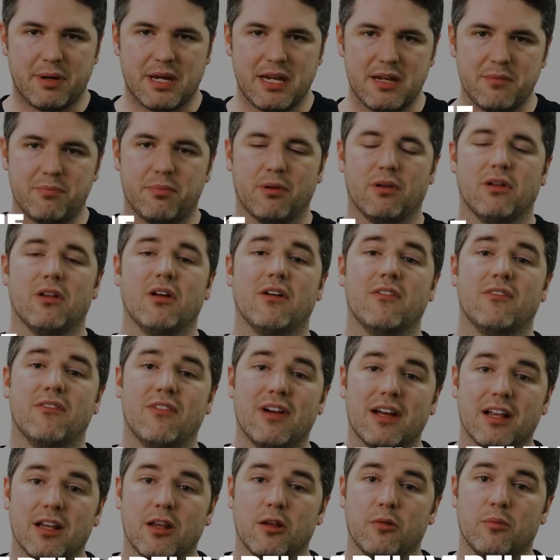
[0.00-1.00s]
people
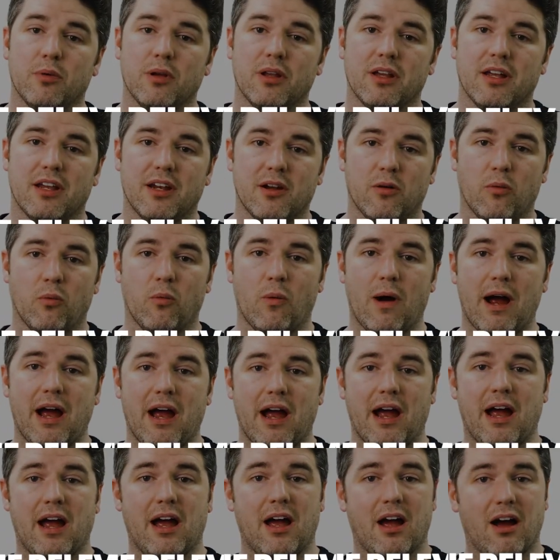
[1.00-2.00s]
available and
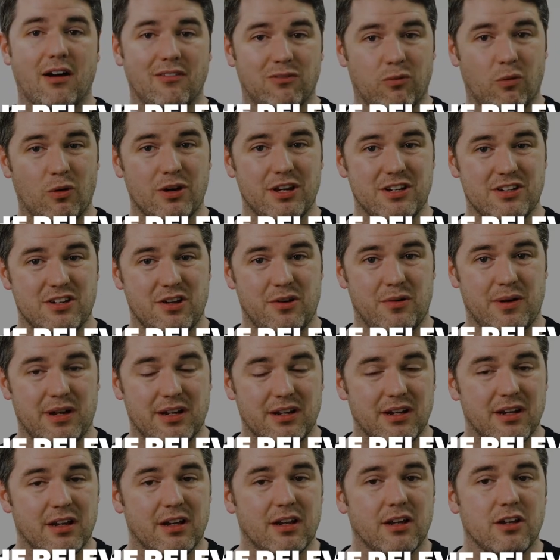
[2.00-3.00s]
aware of what you're
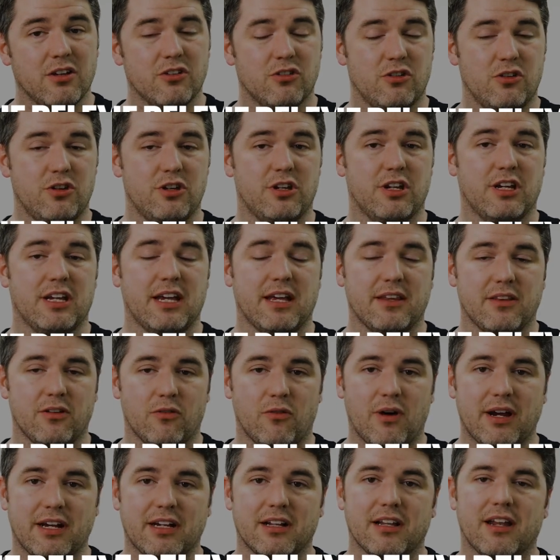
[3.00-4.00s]
doing so you can get the
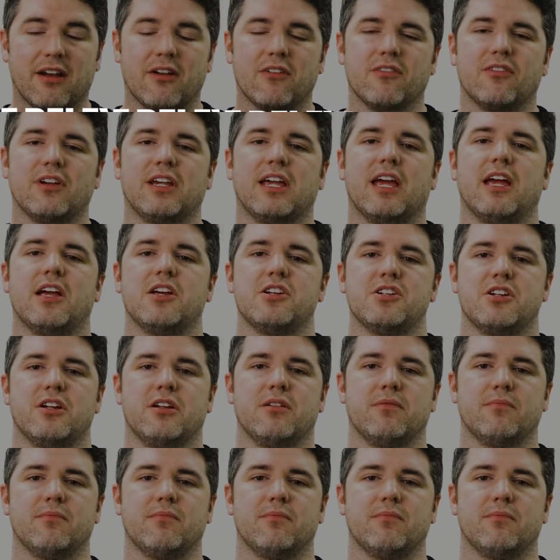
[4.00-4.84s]
right clarification.